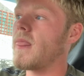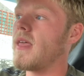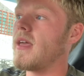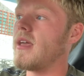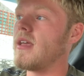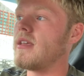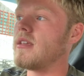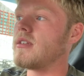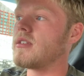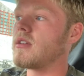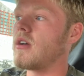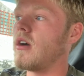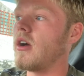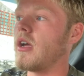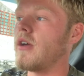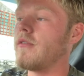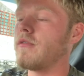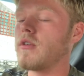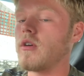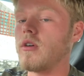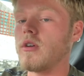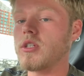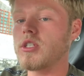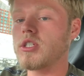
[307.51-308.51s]
is I
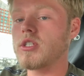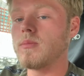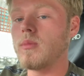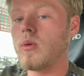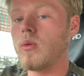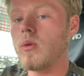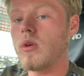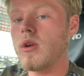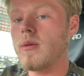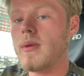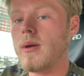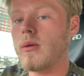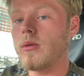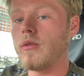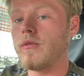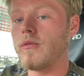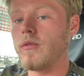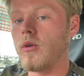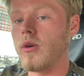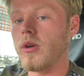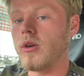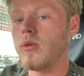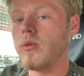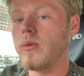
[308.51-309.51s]
have got a small amount of
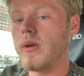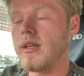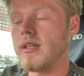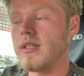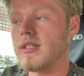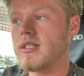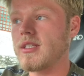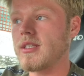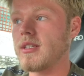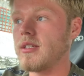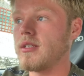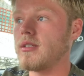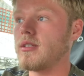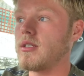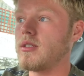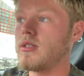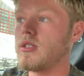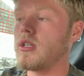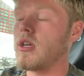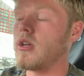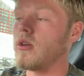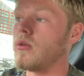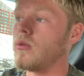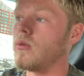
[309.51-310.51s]
oil in cylinder
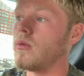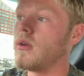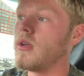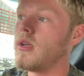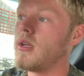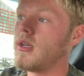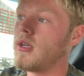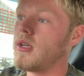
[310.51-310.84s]
2.